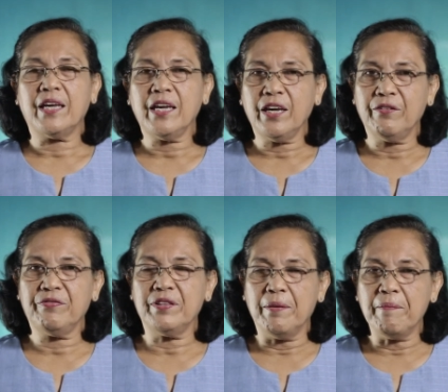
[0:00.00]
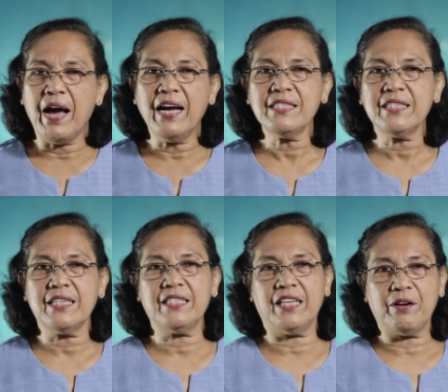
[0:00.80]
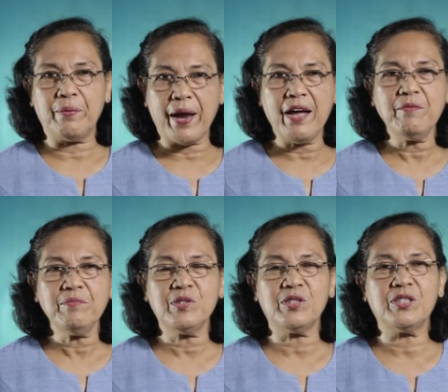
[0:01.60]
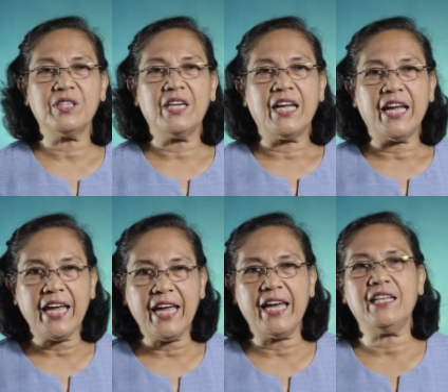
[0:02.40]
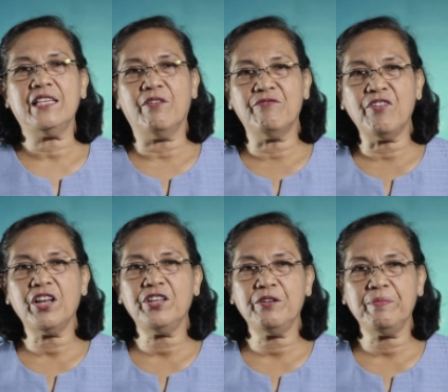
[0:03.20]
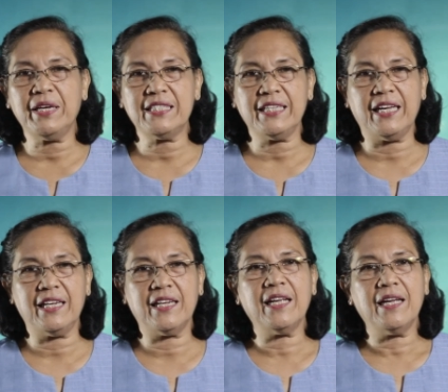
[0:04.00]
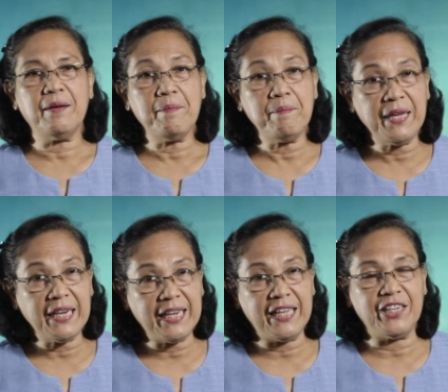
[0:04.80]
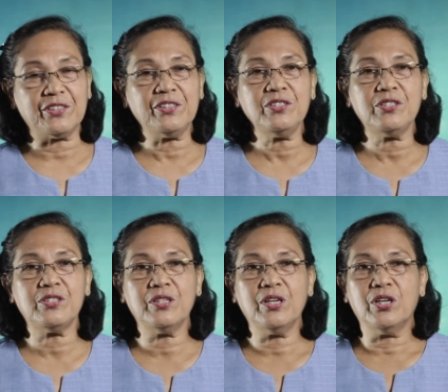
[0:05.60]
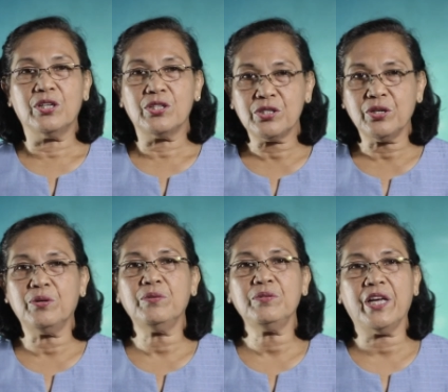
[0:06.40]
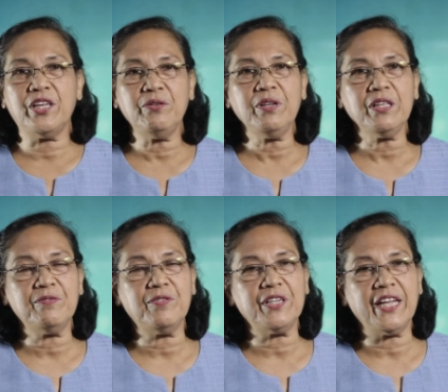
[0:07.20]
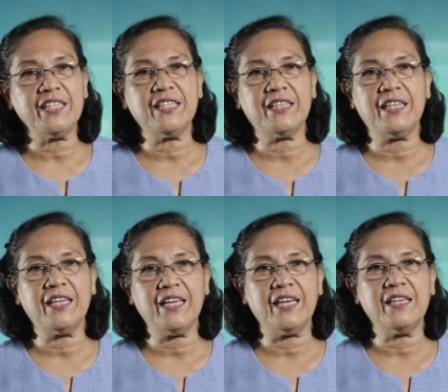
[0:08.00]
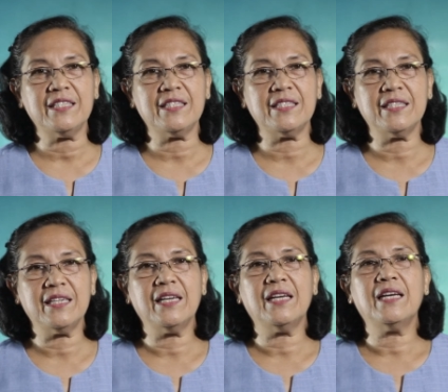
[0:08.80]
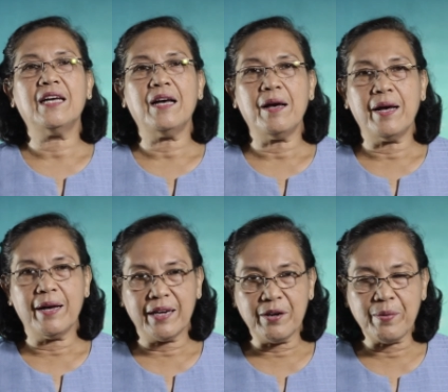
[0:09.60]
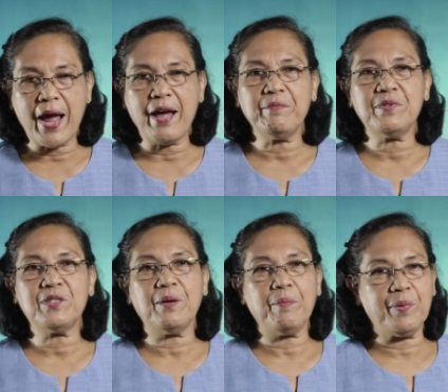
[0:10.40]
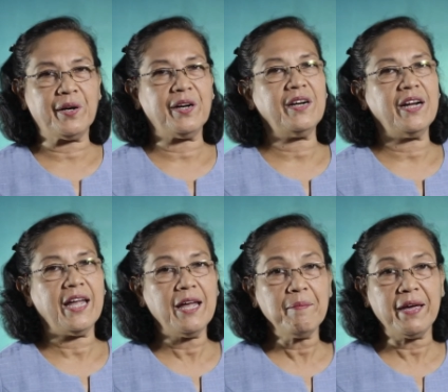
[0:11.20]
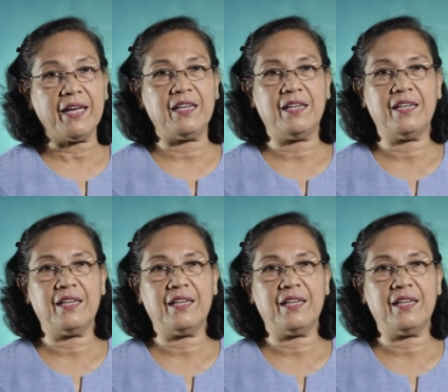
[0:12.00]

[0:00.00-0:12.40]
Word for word: If the mass is in grams and the volume is in milliliters. So the unit for density is grams per ml.